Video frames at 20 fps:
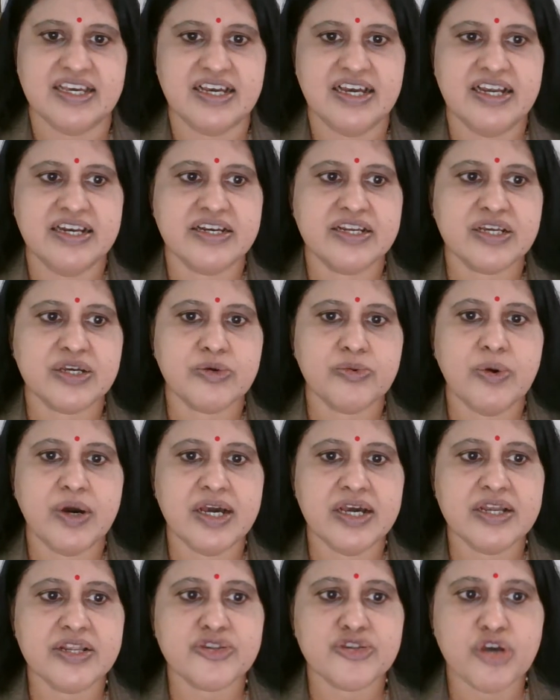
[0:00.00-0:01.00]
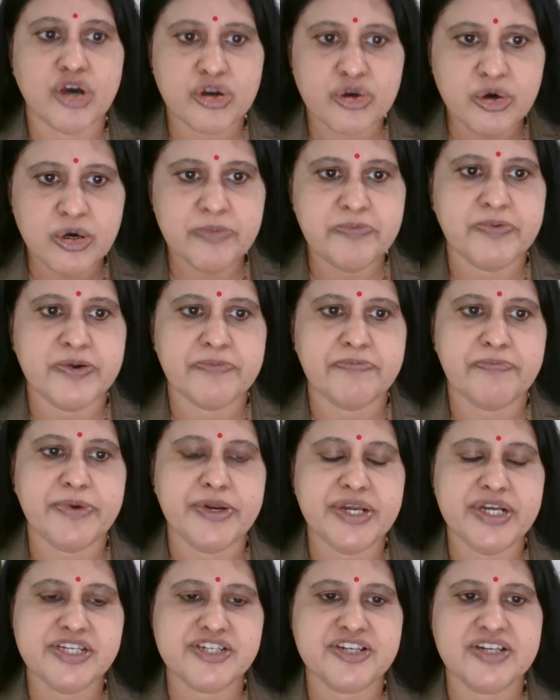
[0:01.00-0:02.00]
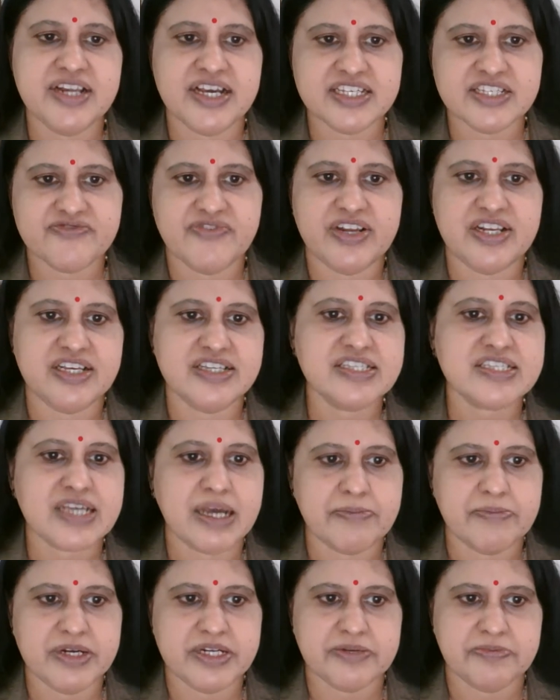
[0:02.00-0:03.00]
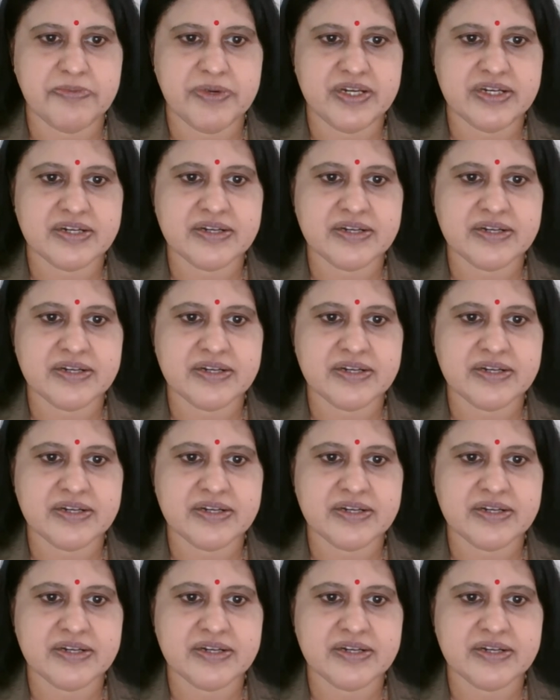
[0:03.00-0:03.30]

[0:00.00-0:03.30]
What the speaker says: and require thorough preparation as well as commitment.